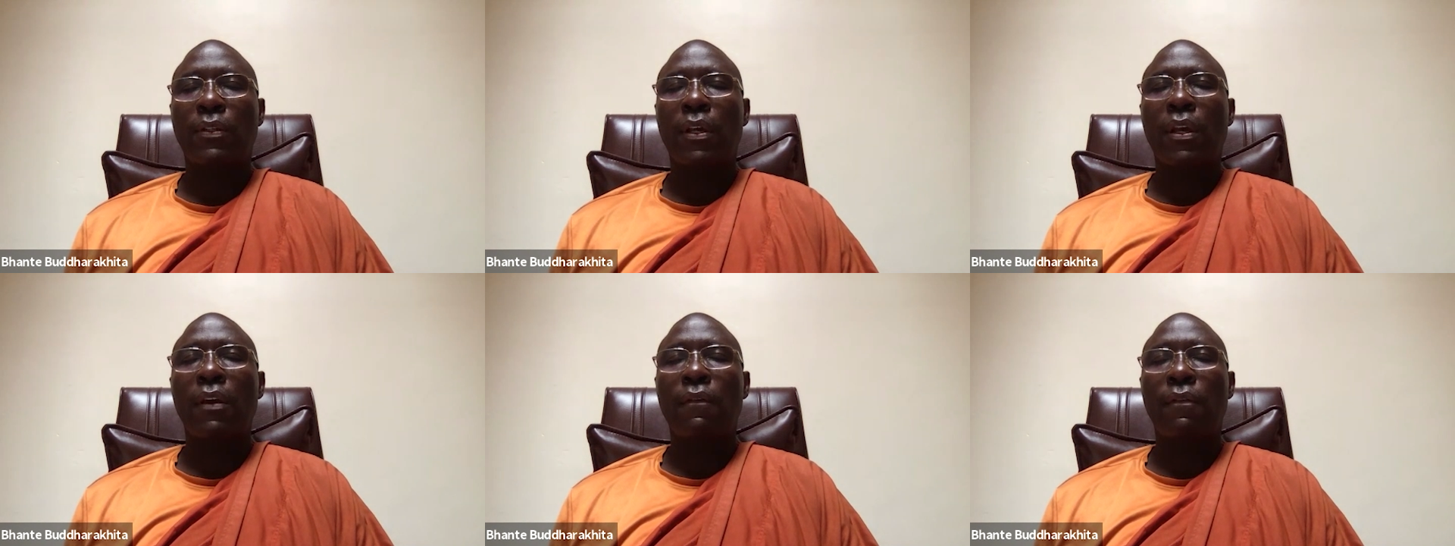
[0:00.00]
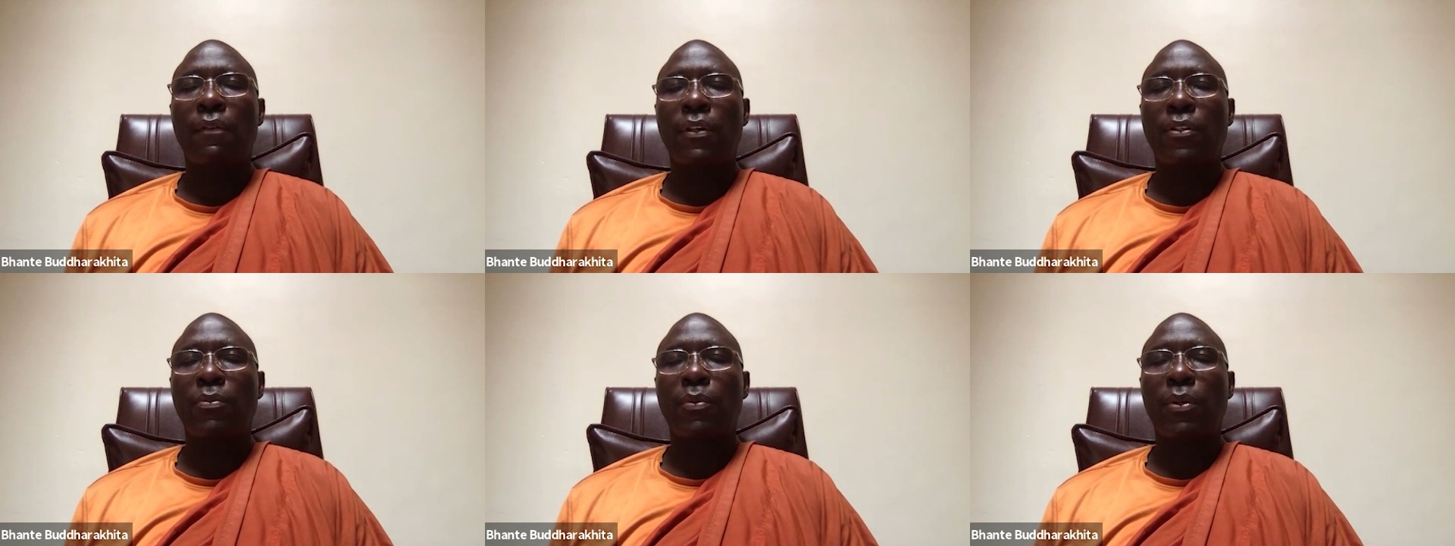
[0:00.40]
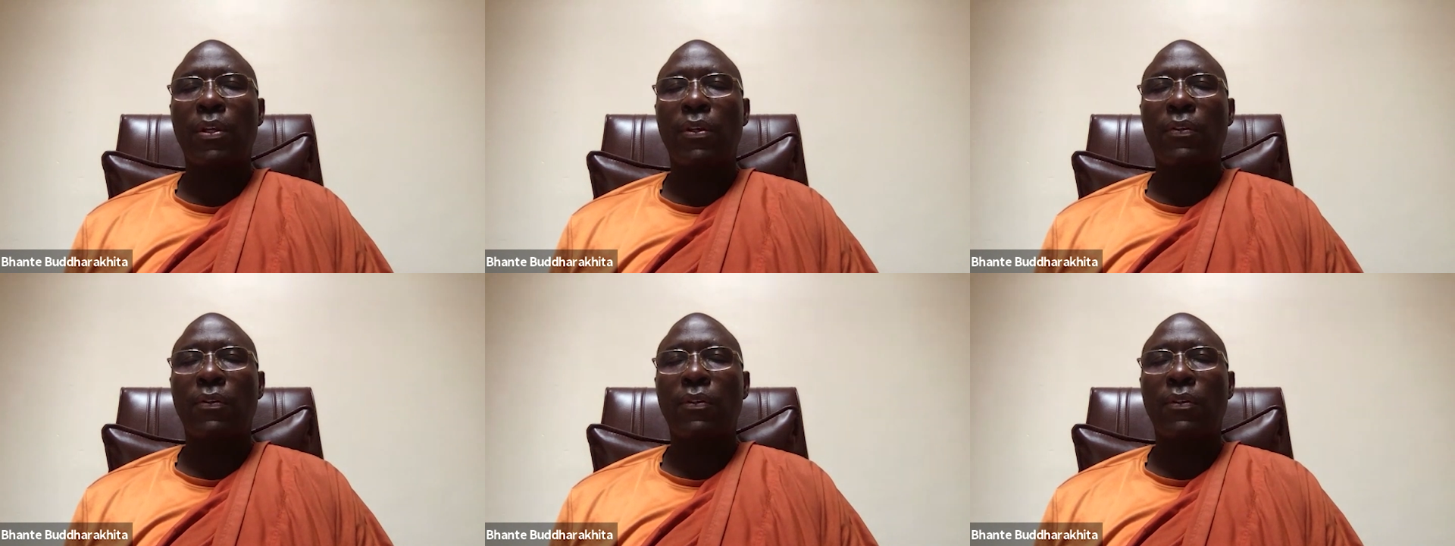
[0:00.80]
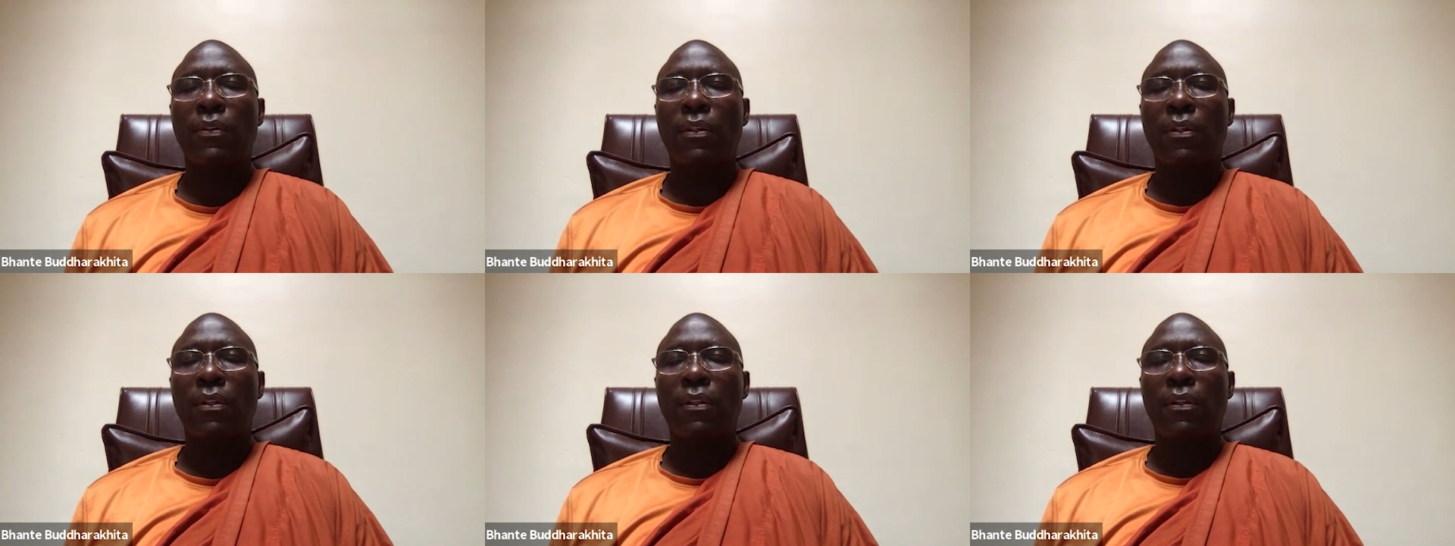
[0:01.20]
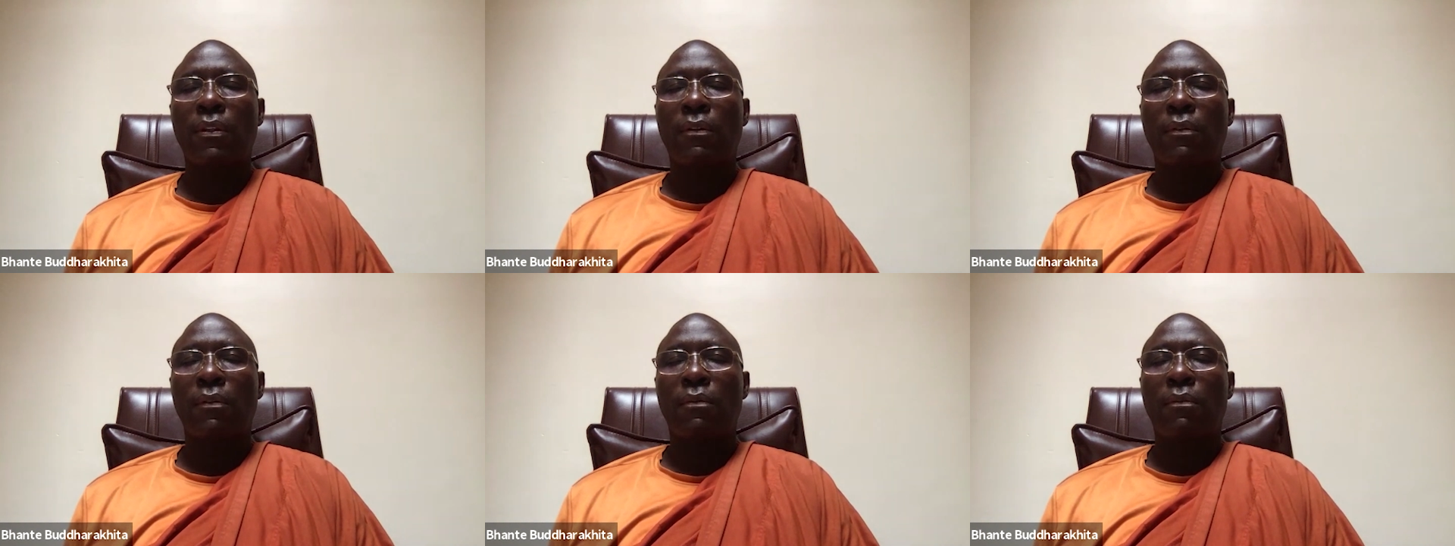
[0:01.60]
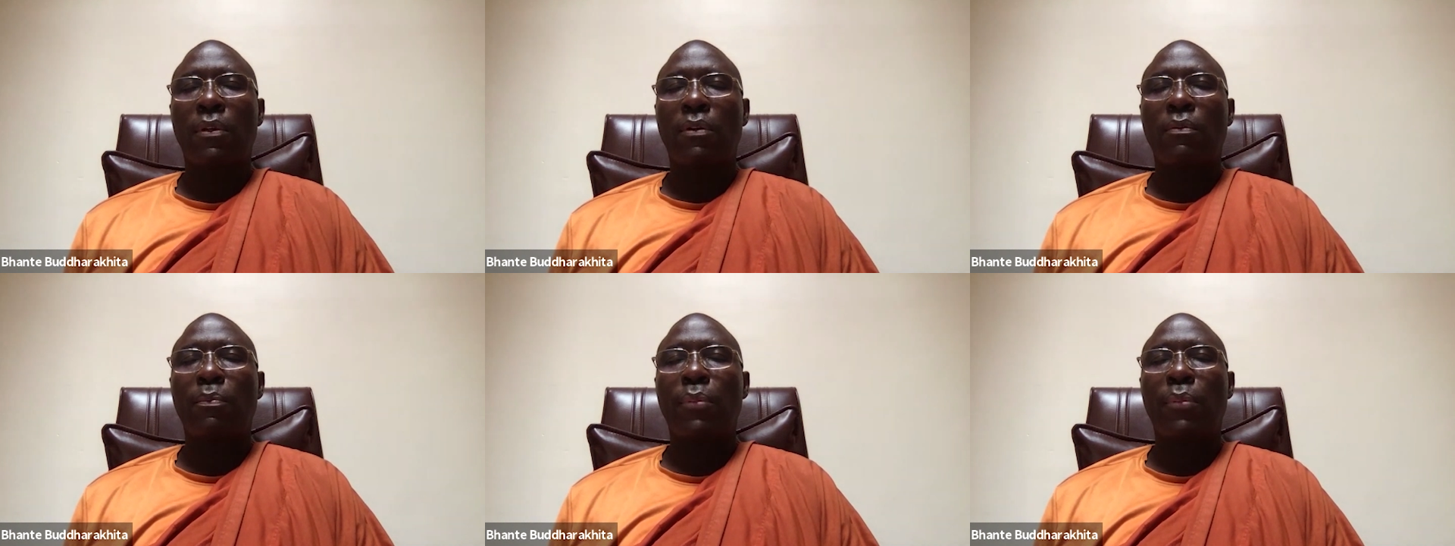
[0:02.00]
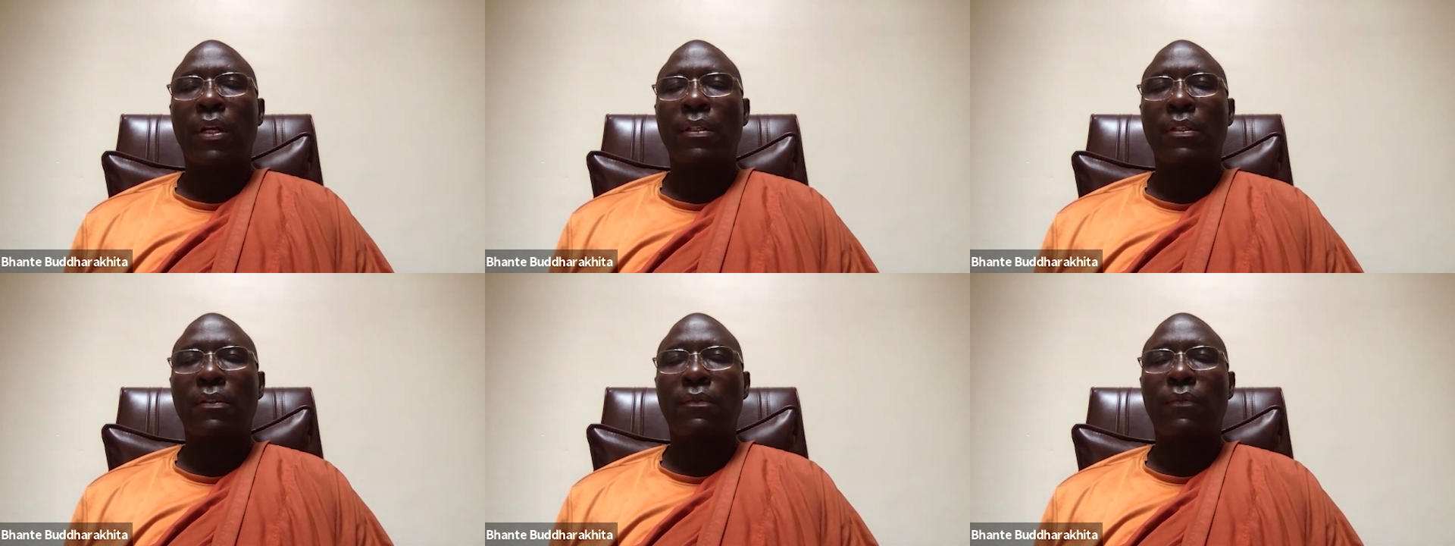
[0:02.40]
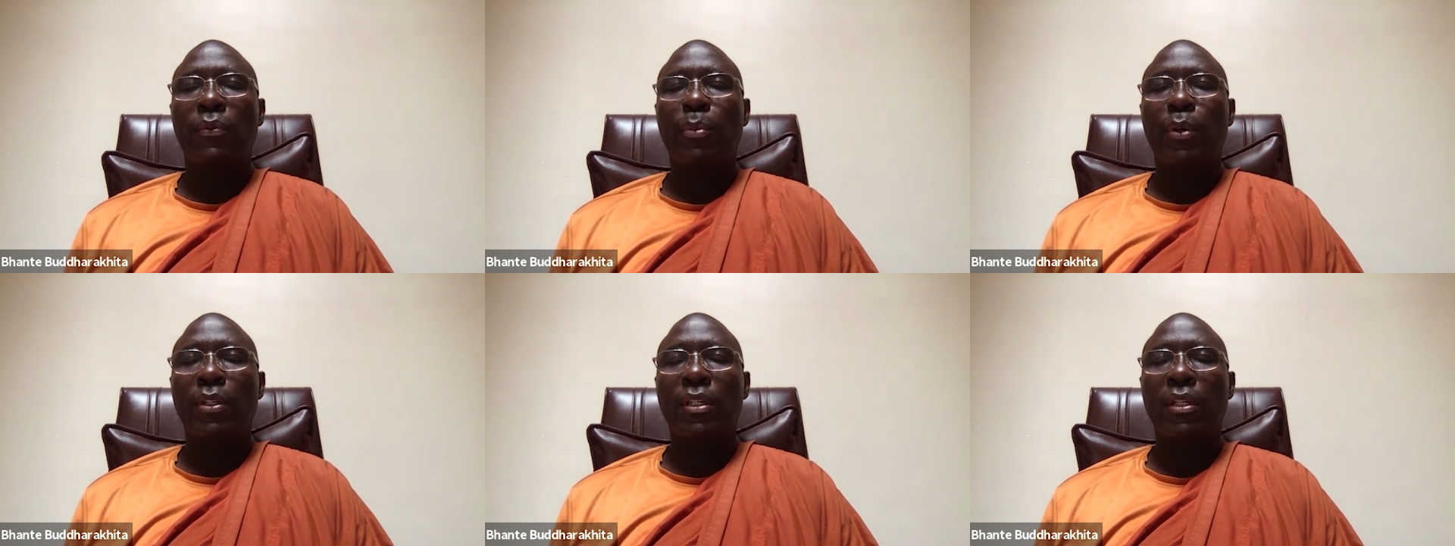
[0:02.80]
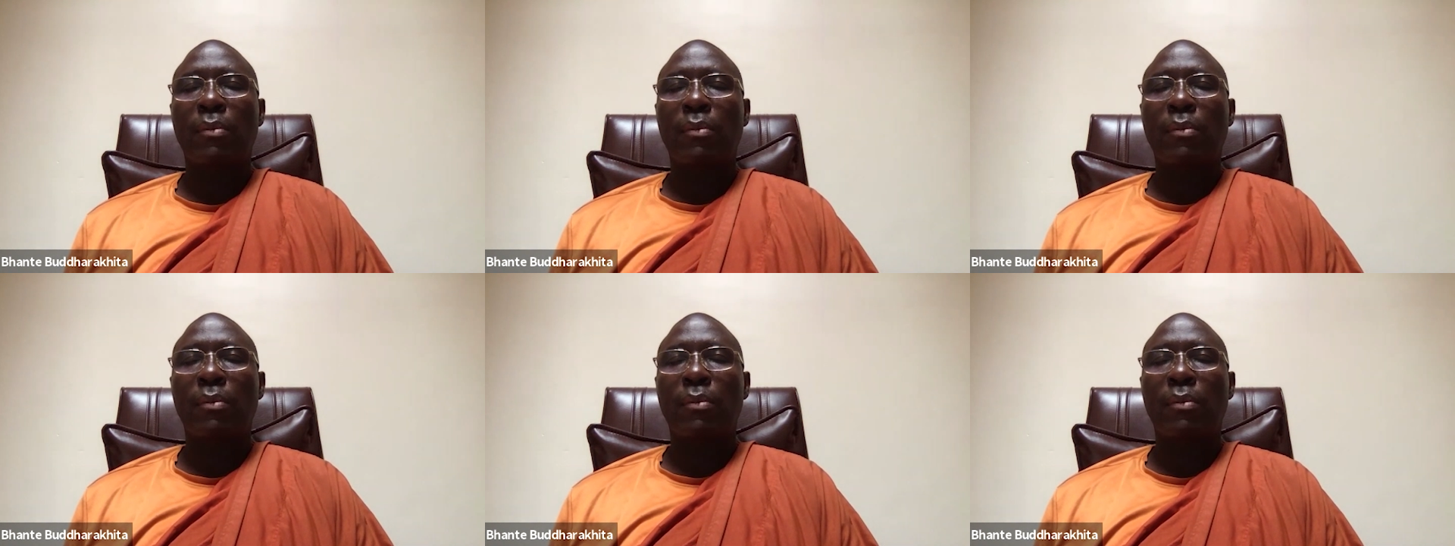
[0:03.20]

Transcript: every experience when we practice Vipassana